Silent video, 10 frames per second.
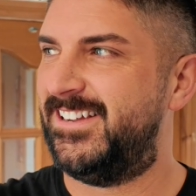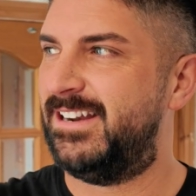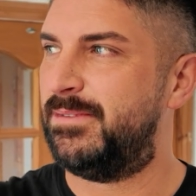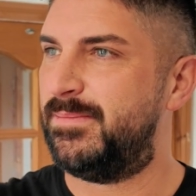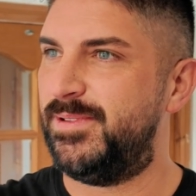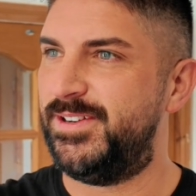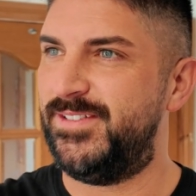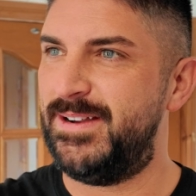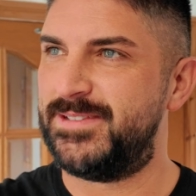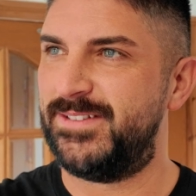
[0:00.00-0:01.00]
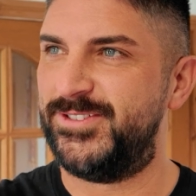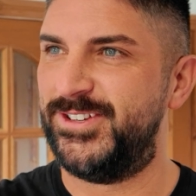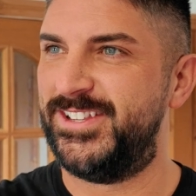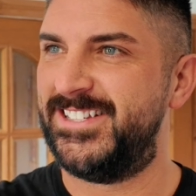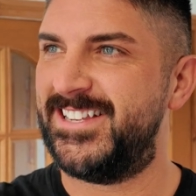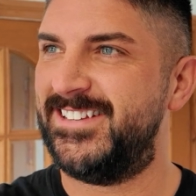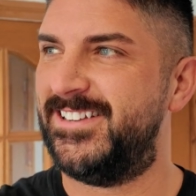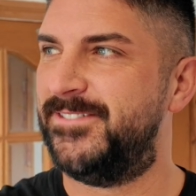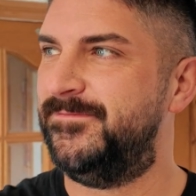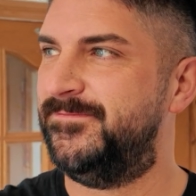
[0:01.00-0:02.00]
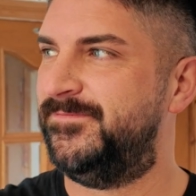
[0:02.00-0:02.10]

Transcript: don't know how many bloody reps I've done on this hand now.